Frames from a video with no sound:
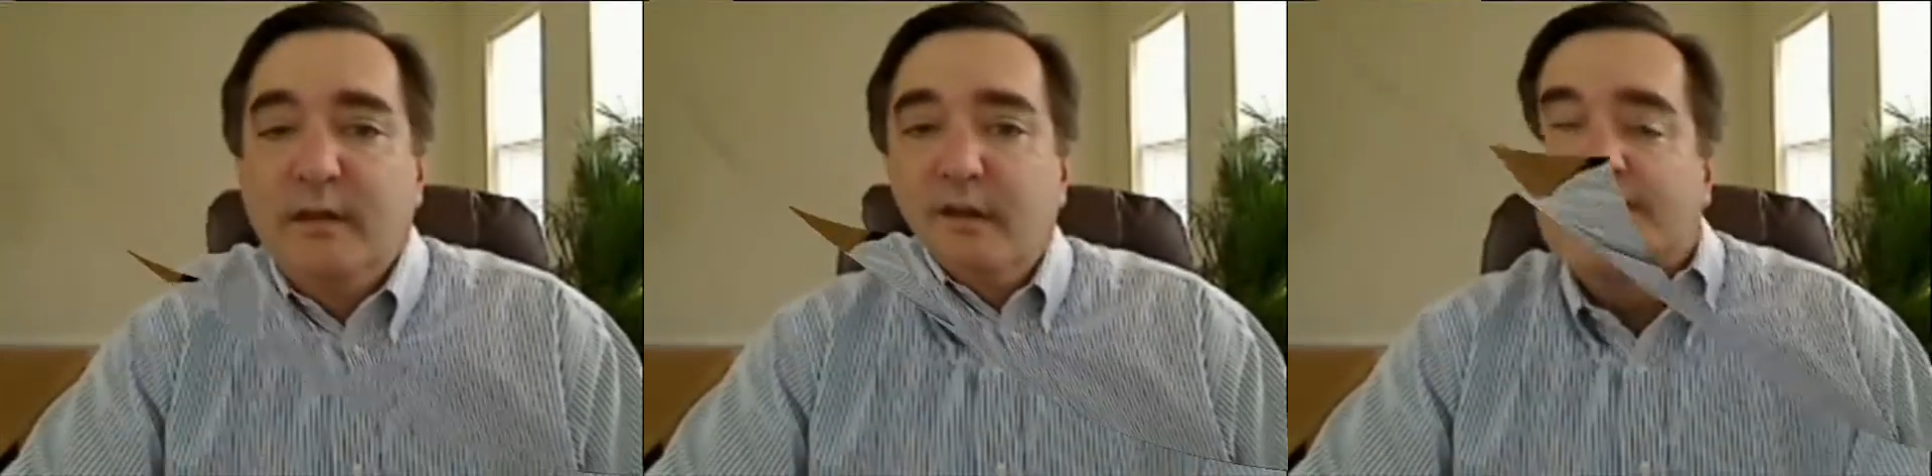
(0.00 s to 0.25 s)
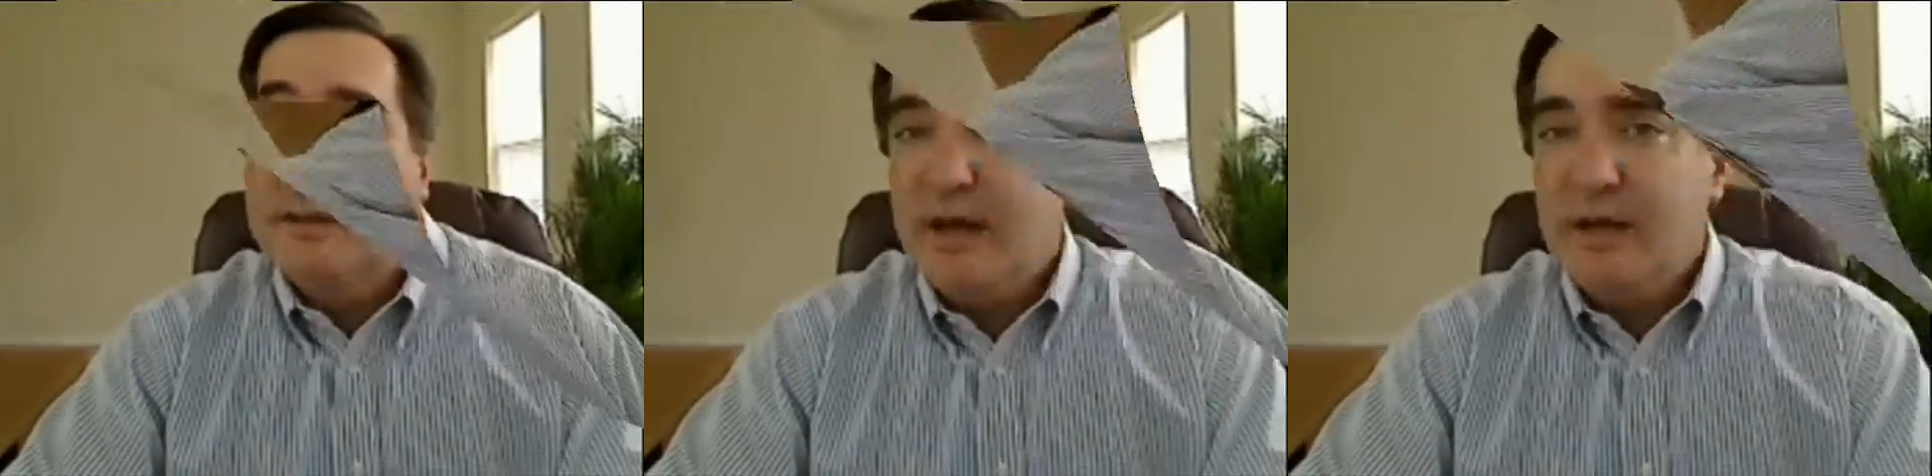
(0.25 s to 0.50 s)

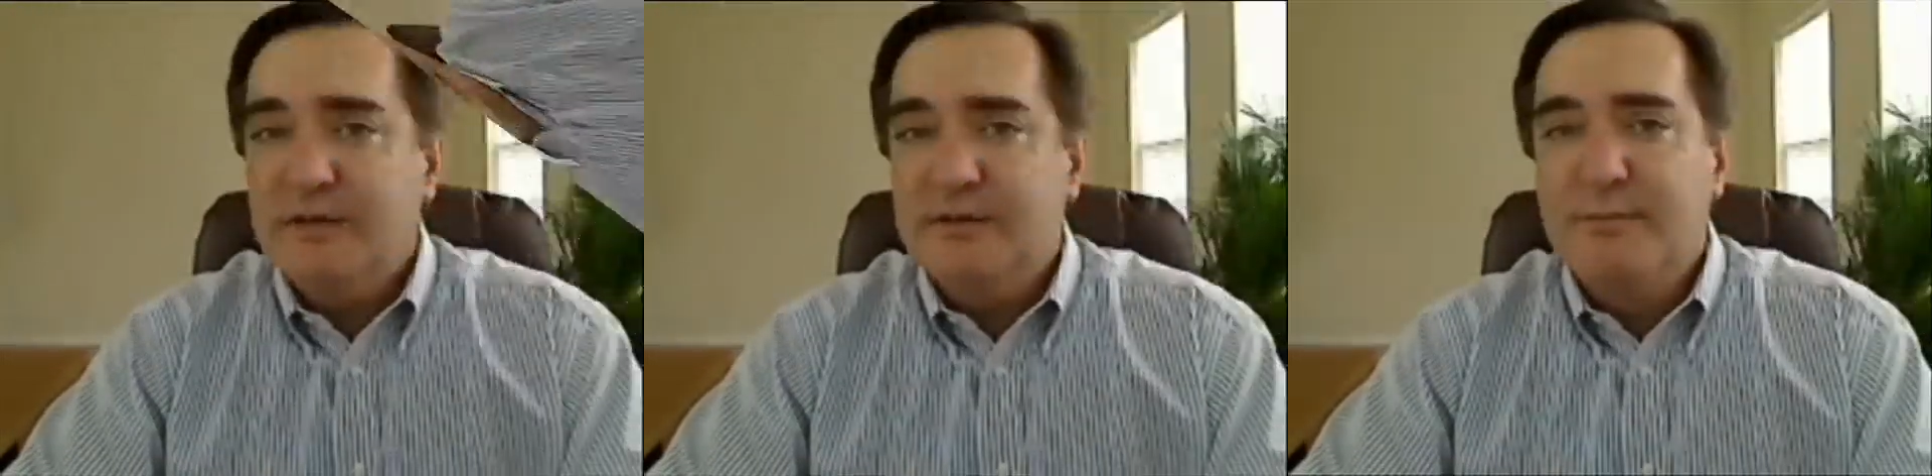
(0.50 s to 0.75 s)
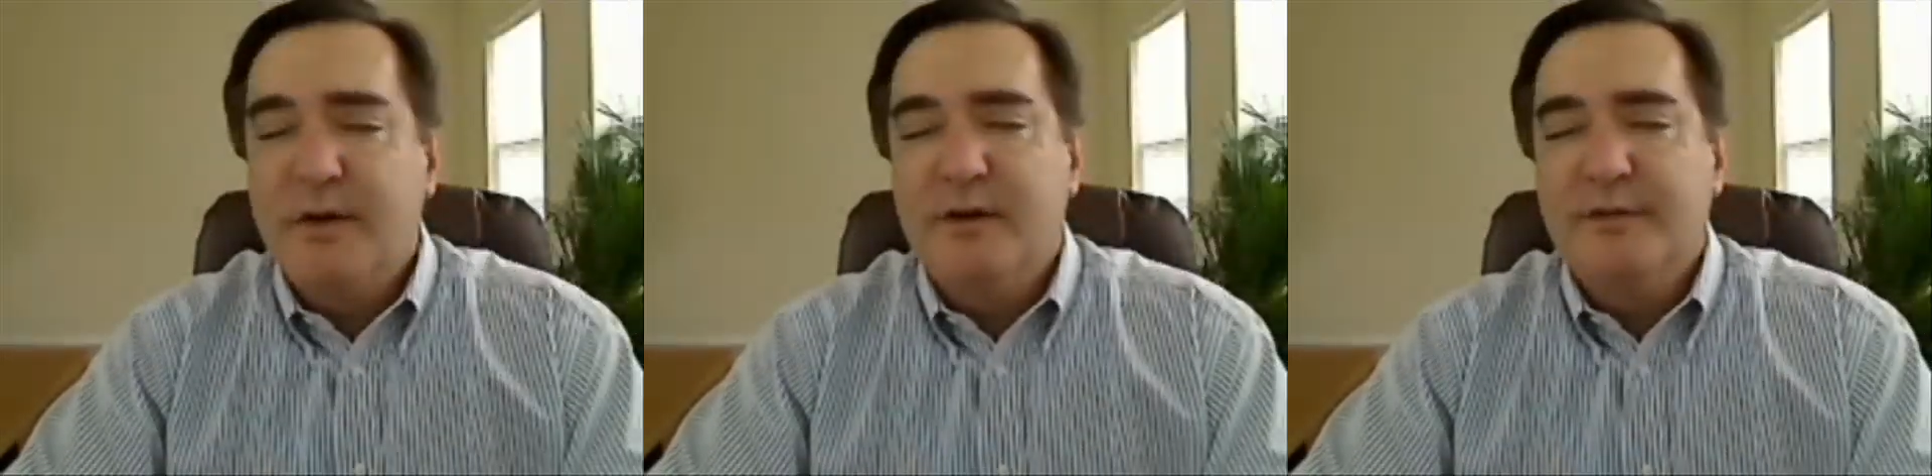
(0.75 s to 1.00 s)
Stocks,
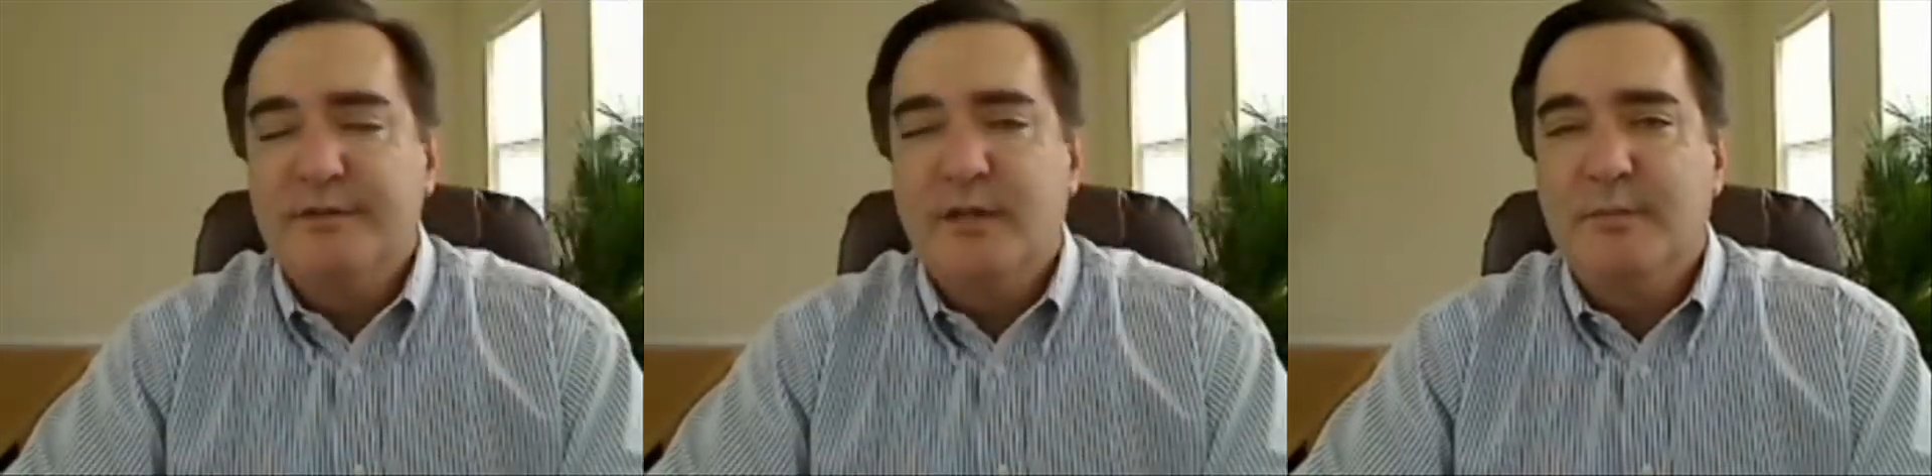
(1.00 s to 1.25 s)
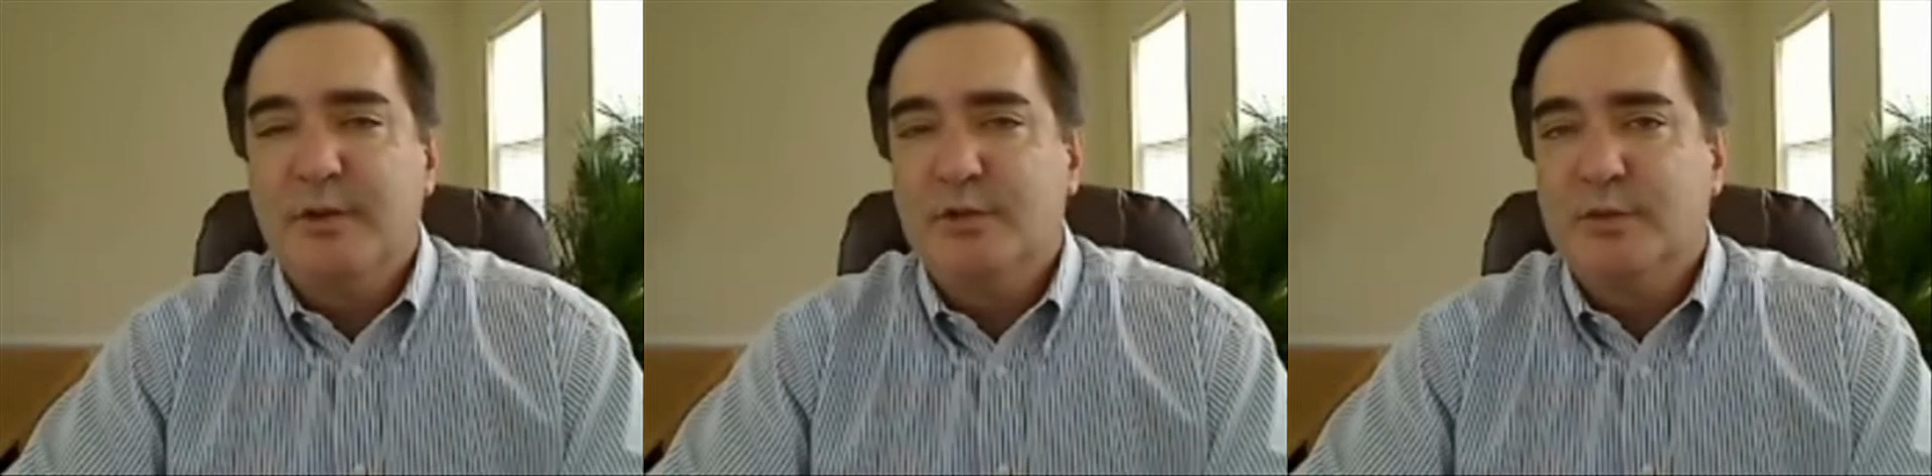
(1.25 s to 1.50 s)
bonds,
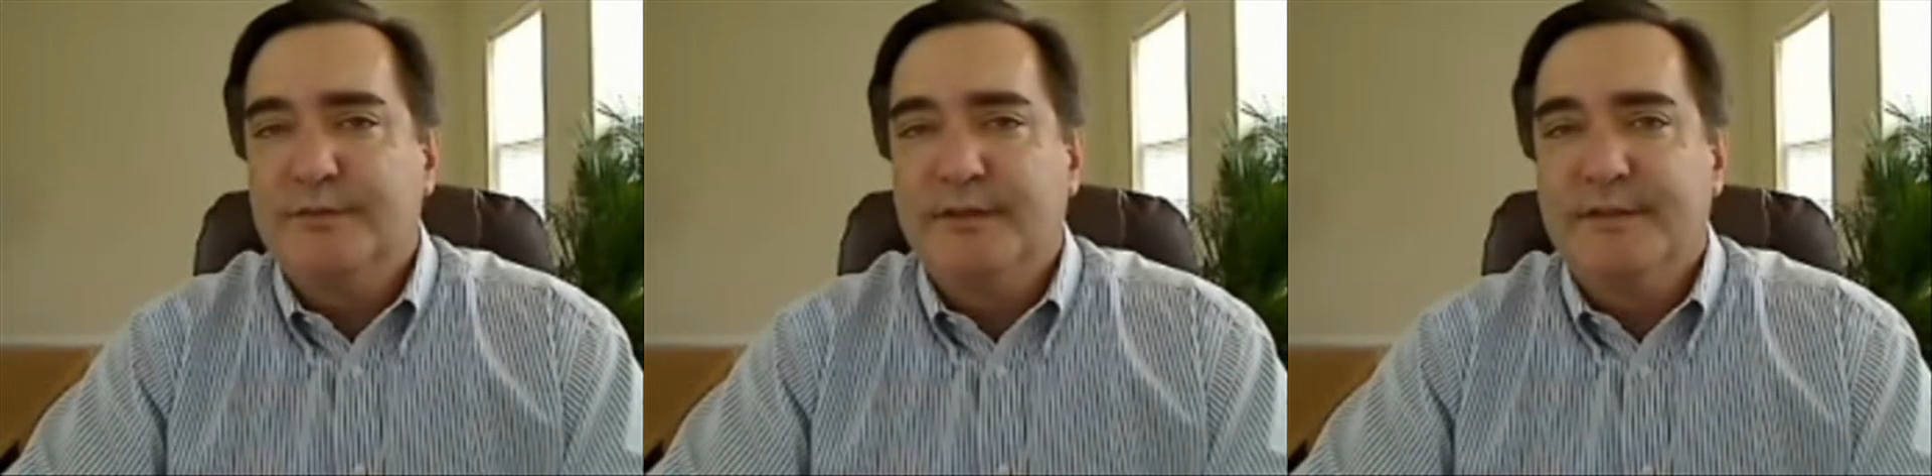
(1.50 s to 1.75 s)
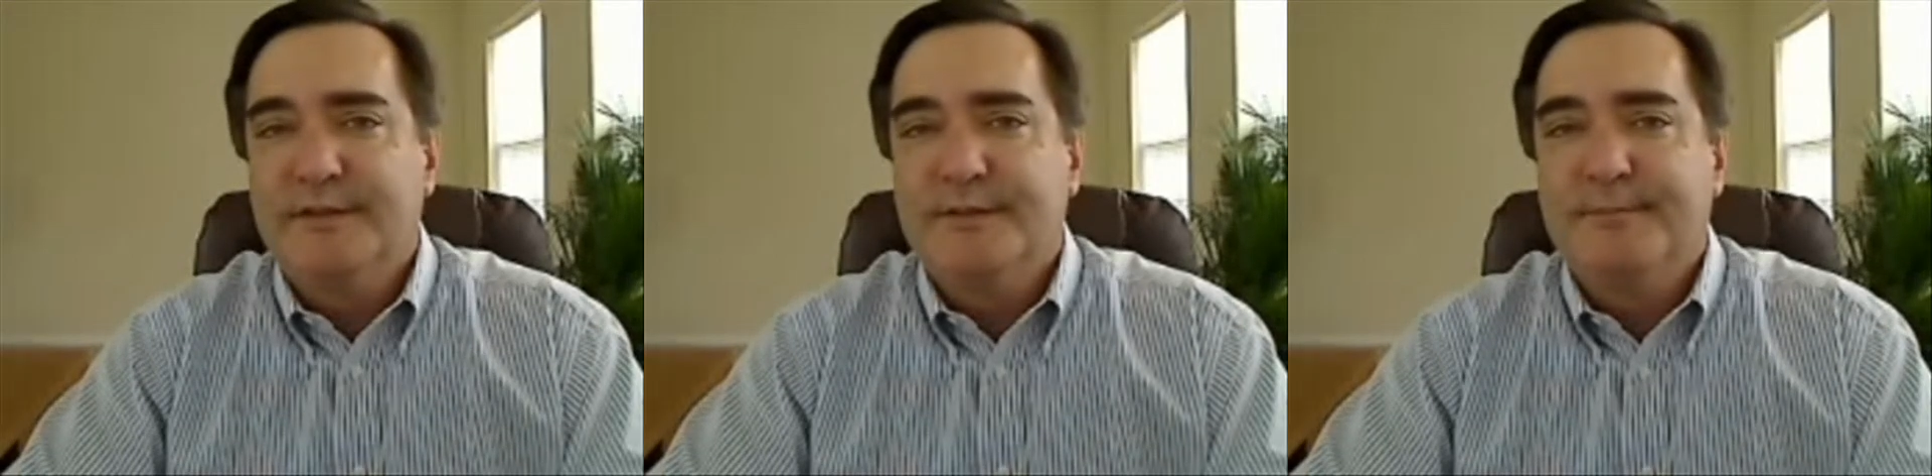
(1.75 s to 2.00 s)
and mutual
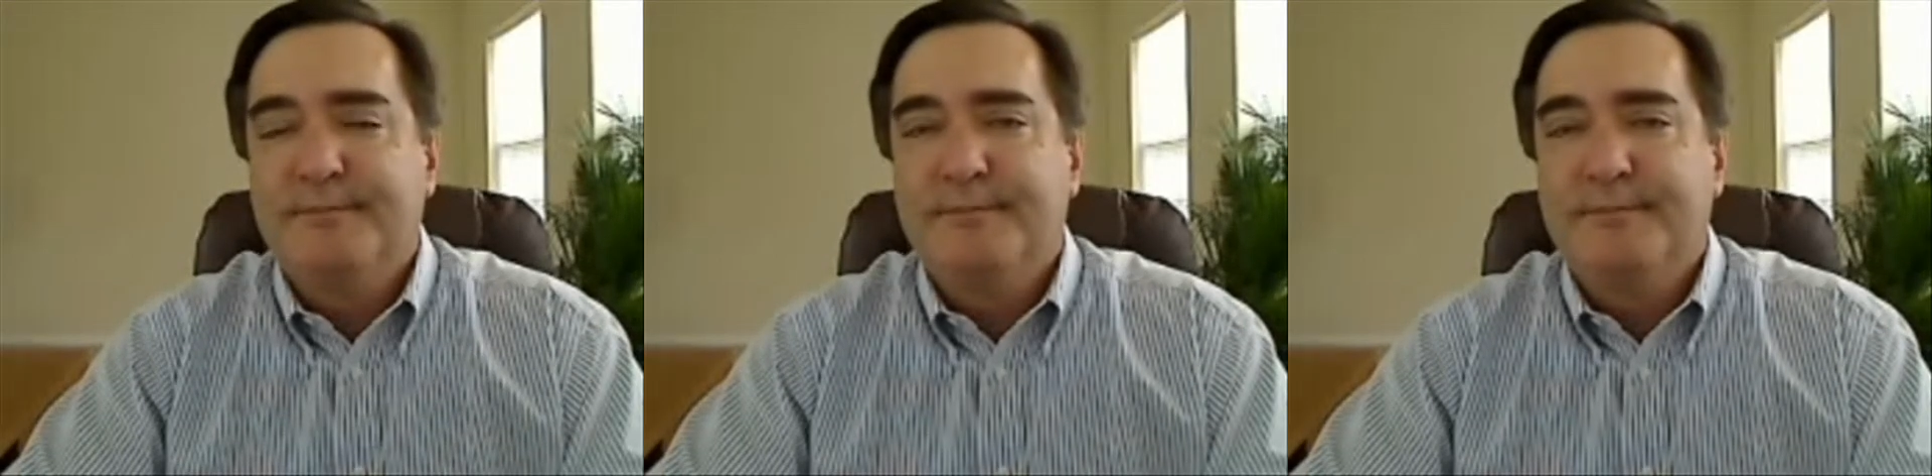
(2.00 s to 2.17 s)
funds.